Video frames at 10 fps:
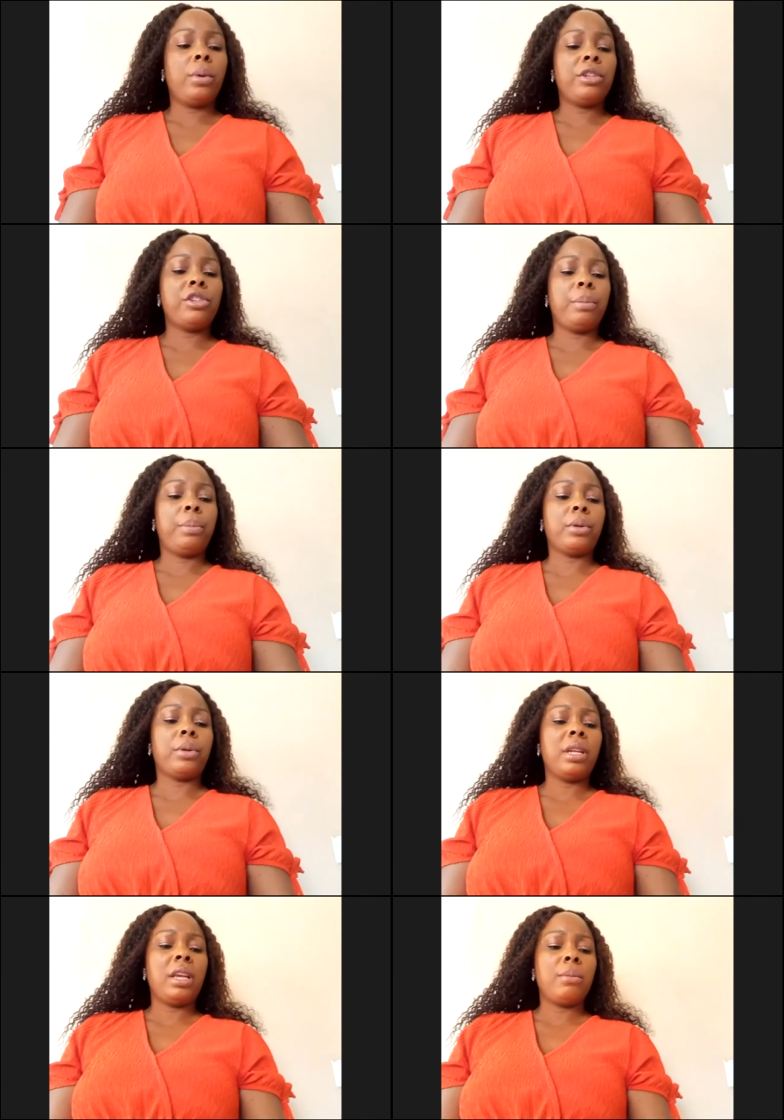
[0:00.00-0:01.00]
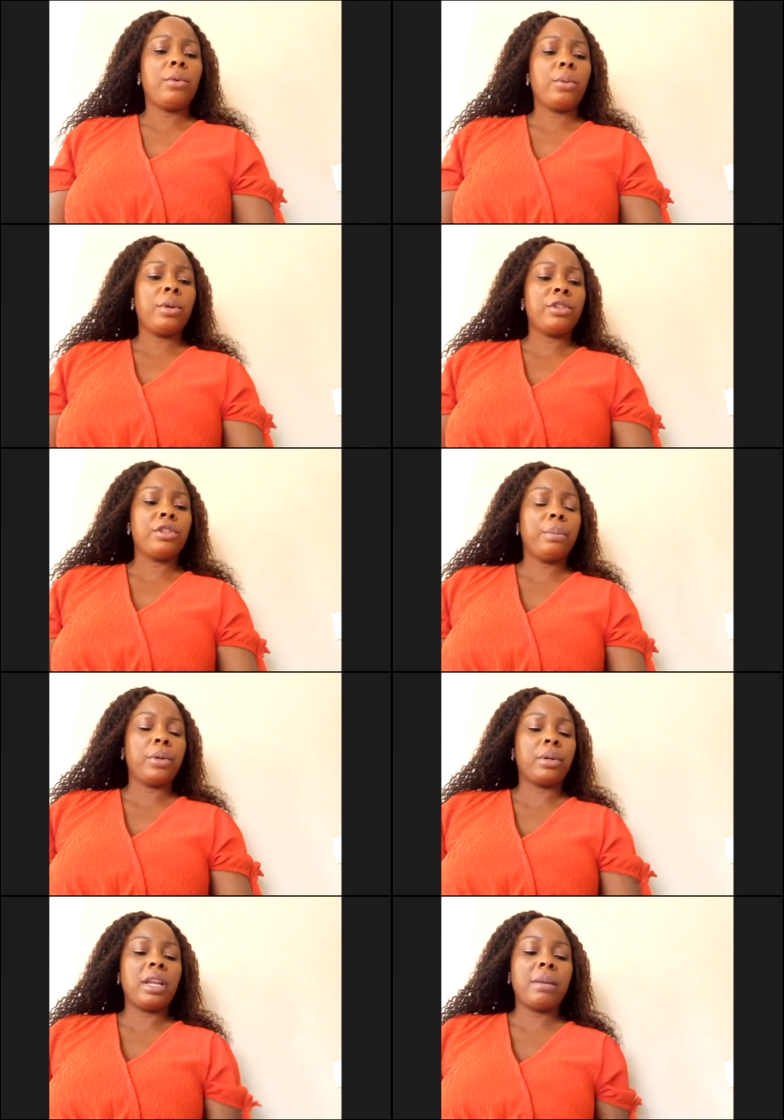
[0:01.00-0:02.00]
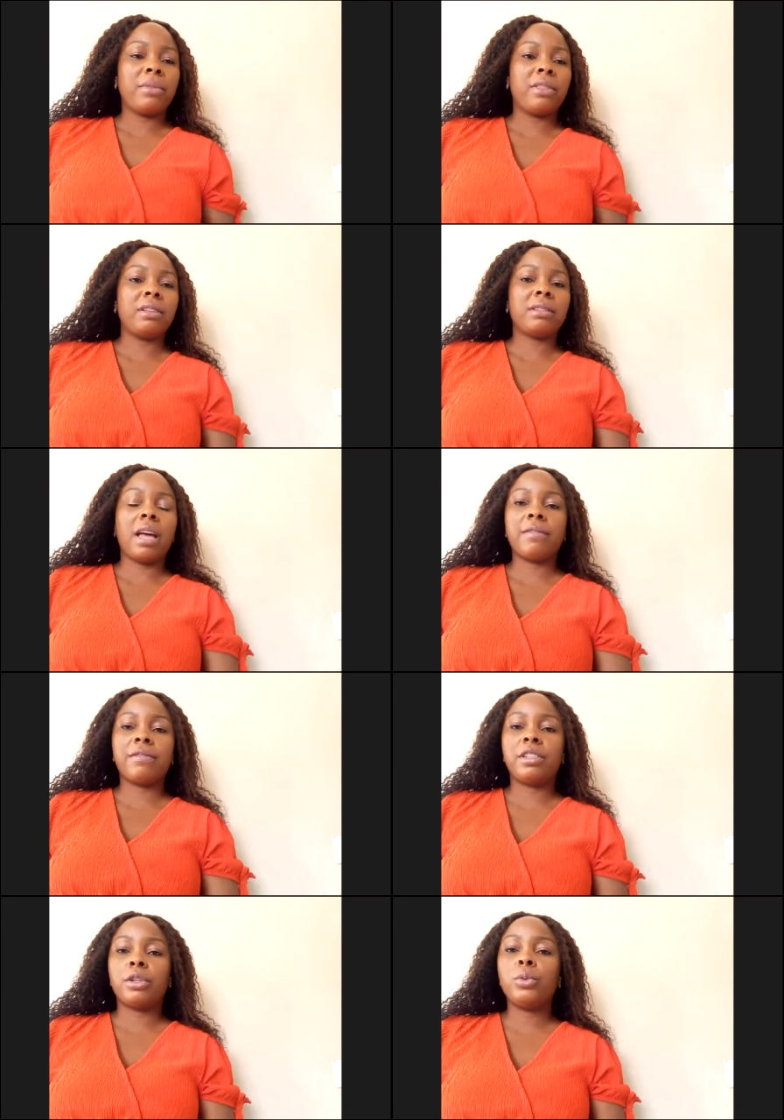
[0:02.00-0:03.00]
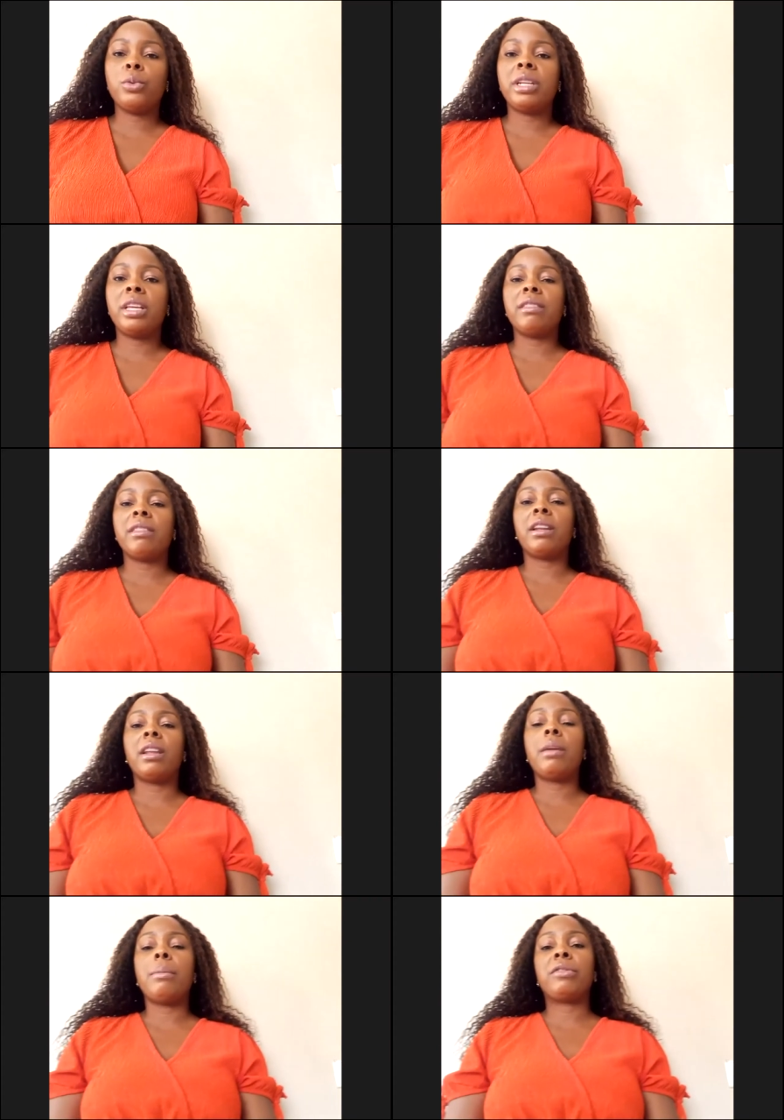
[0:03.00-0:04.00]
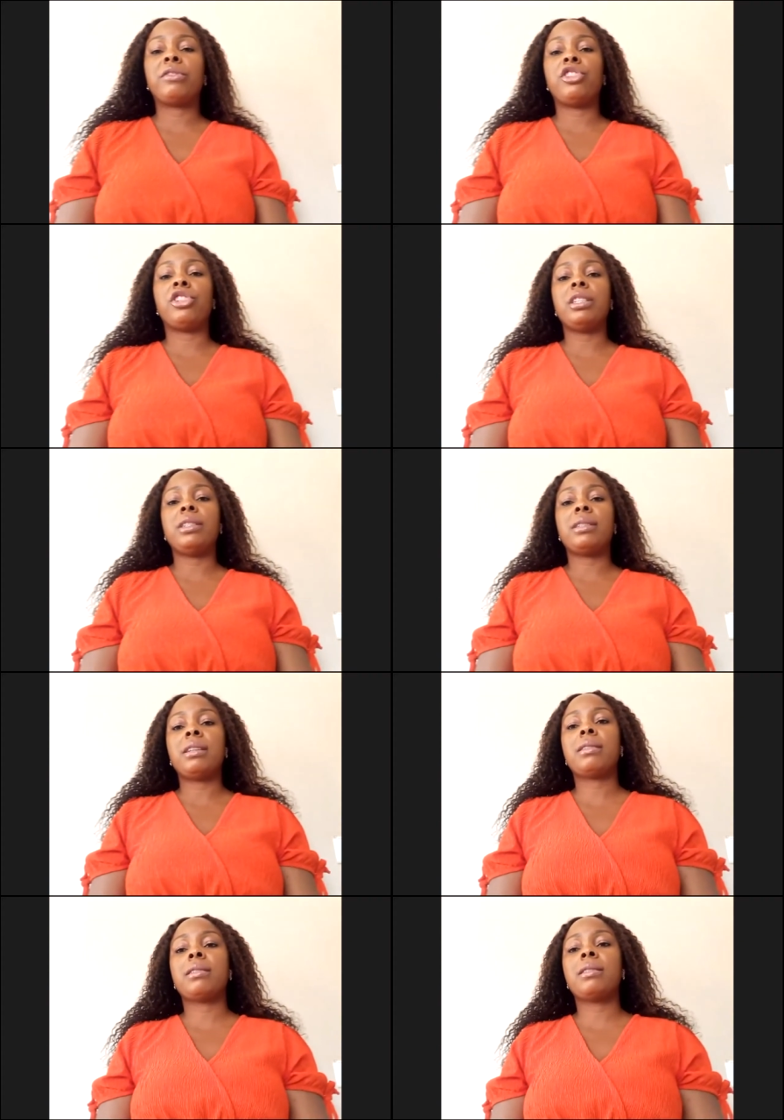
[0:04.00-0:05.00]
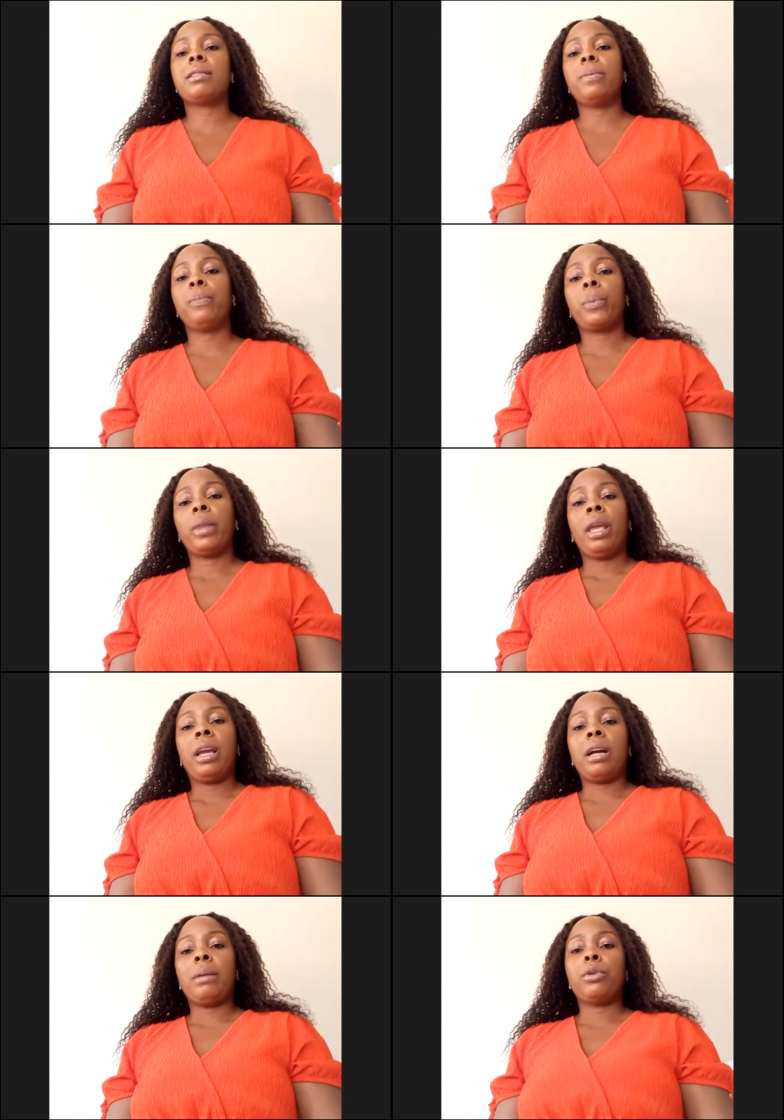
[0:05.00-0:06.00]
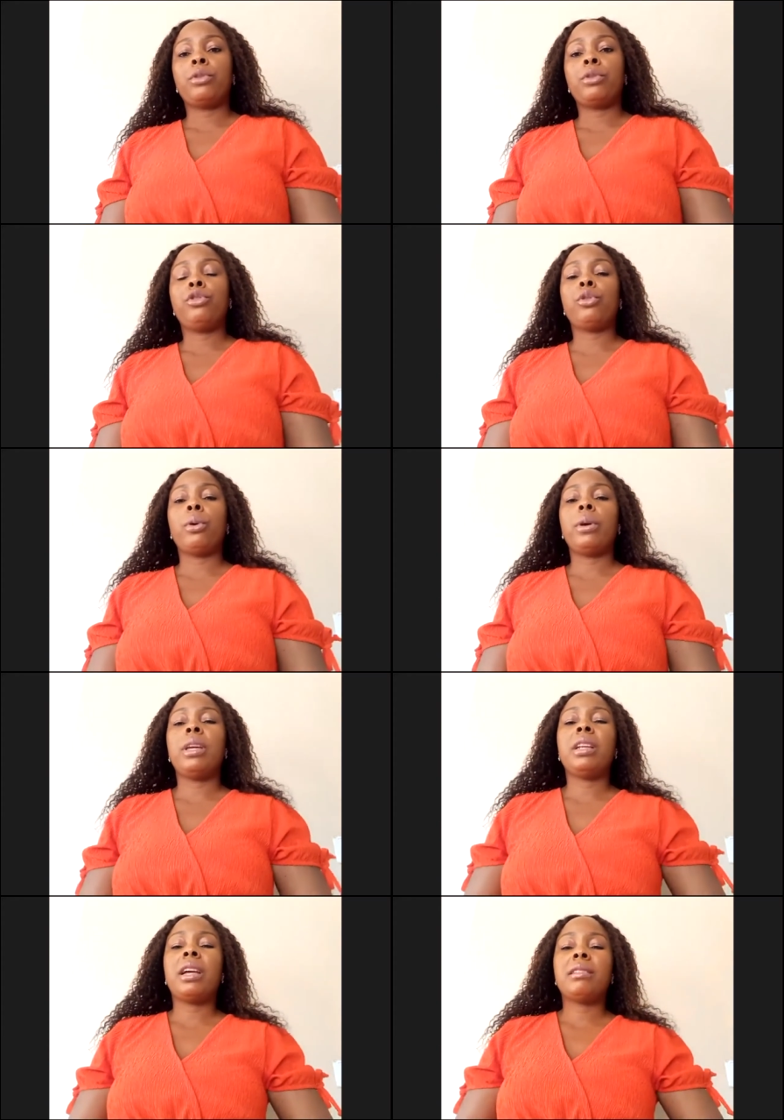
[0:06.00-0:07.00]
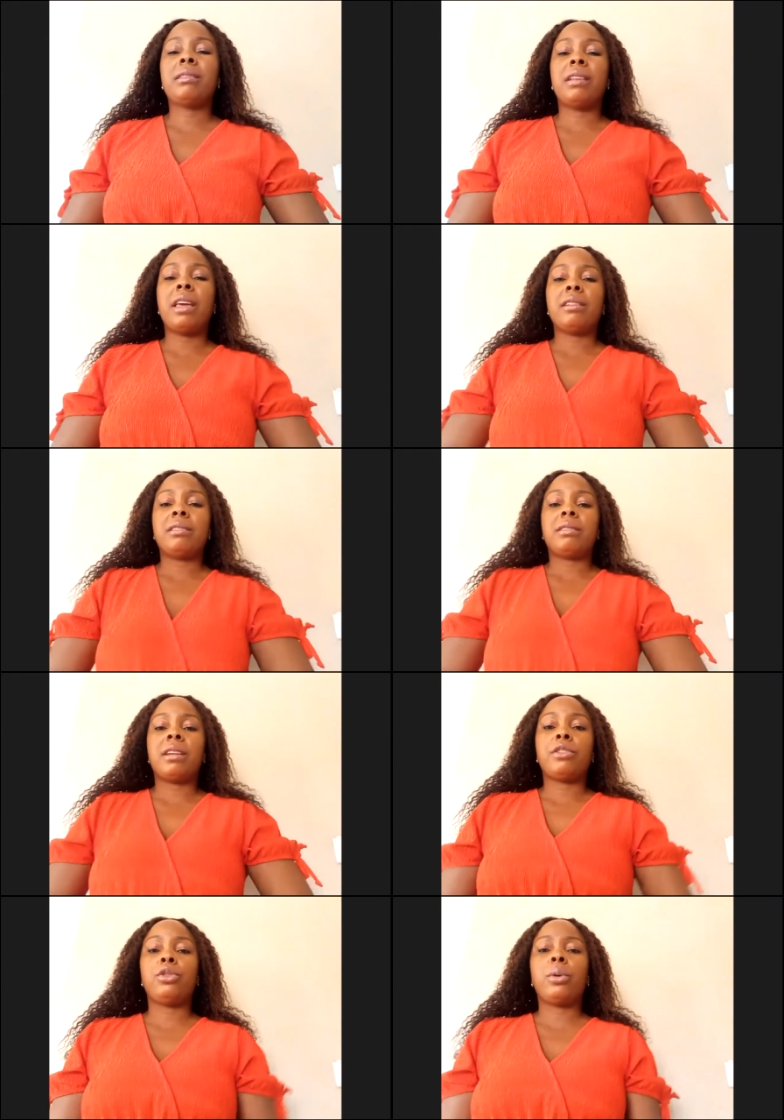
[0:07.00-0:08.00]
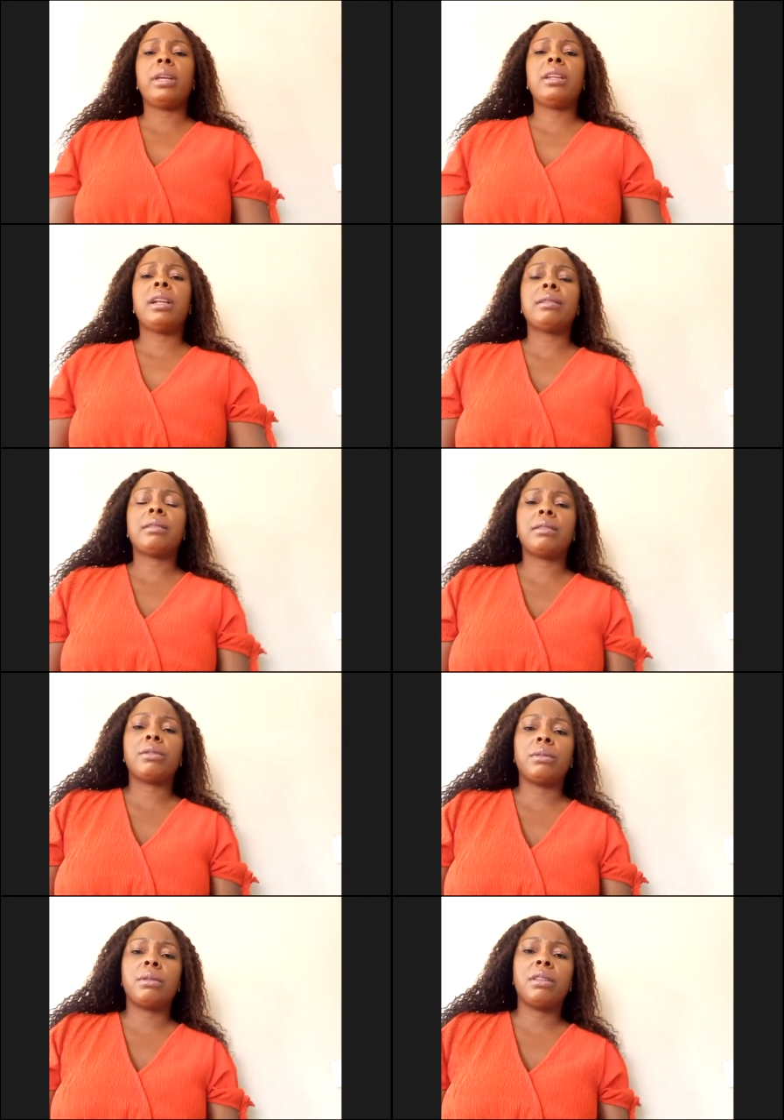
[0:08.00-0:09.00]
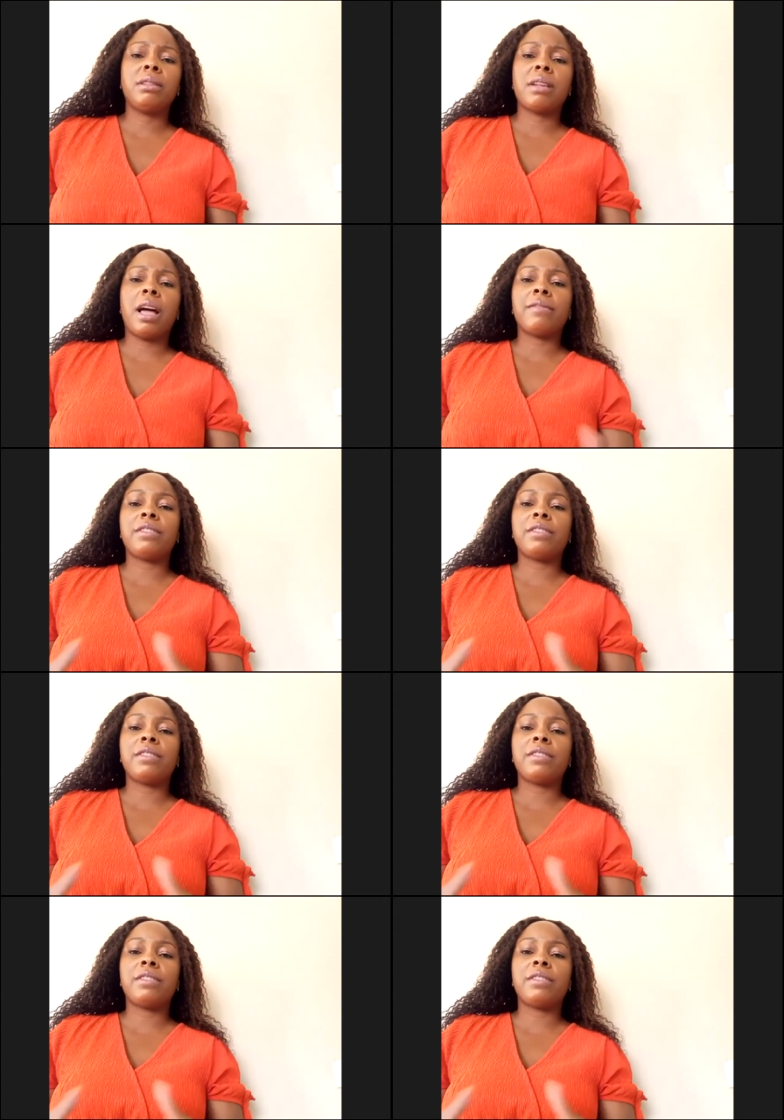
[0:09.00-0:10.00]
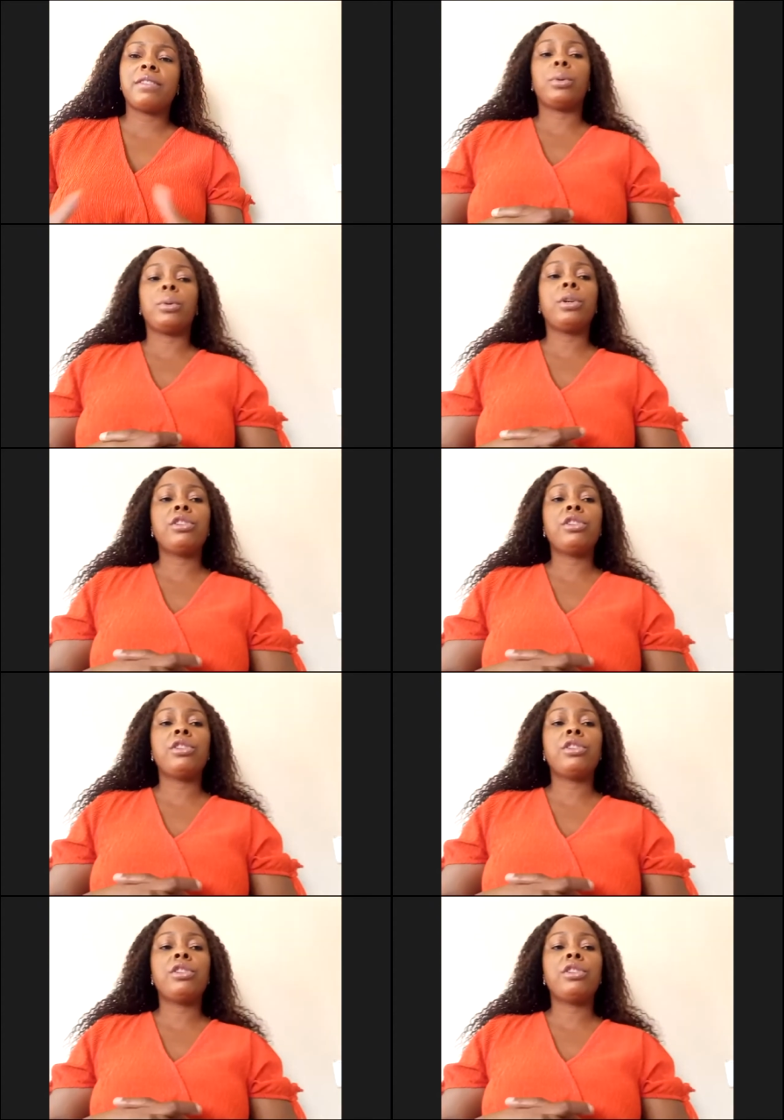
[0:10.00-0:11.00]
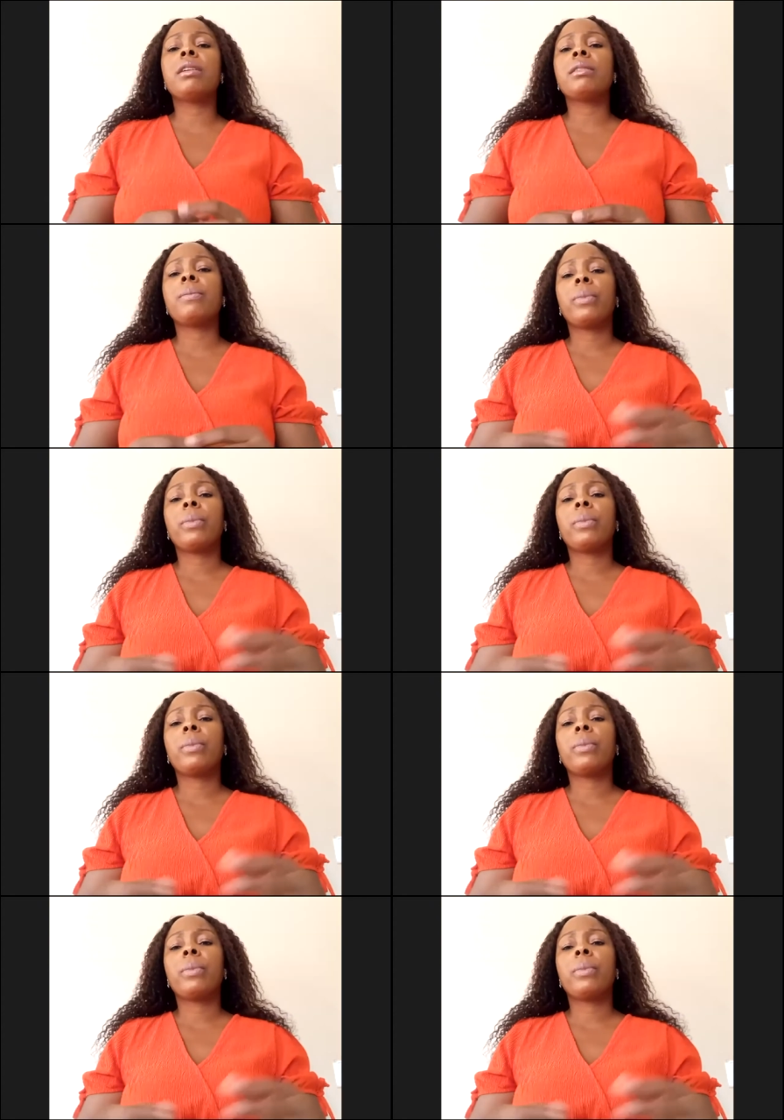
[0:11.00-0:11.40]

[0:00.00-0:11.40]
worship your name. We worship your name this afternoon in the name of Jesus. Come on, join us, Esther. Join us to this afternoon as we worship God.